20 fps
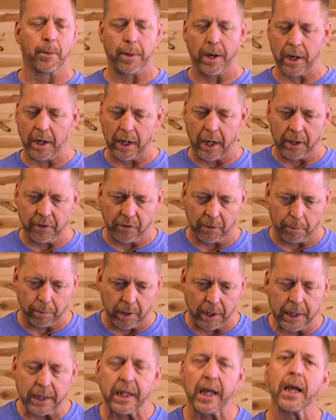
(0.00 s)
about it and as a
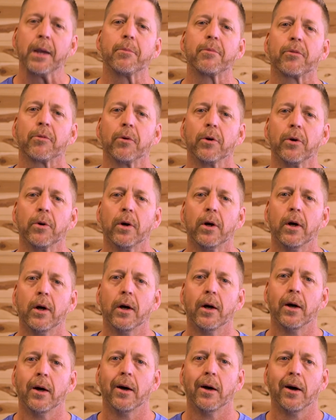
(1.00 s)
plate came through,
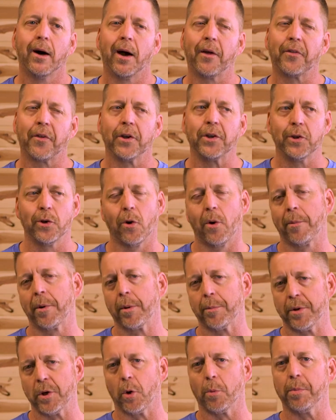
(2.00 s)
I thought, you know, I'm going
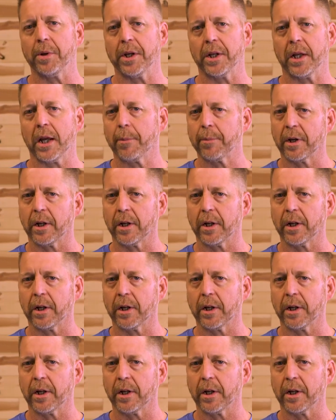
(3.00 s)
to be obedient.